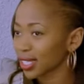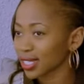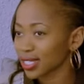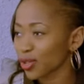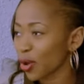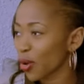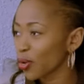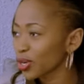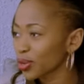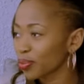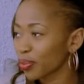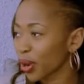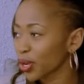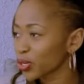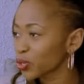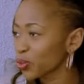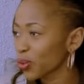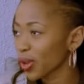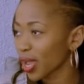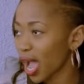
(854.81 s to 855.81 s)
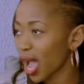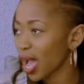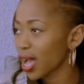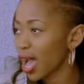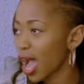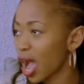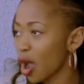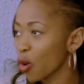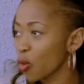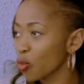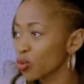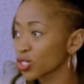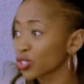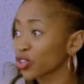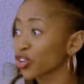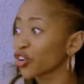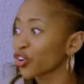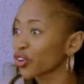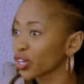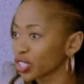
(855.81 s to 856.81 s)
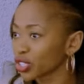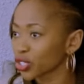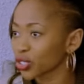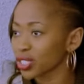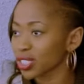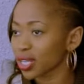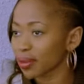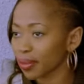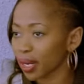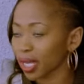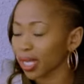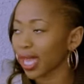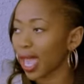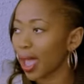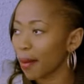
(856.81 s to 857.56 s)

that's the only part where I, I always cringe because I'm like,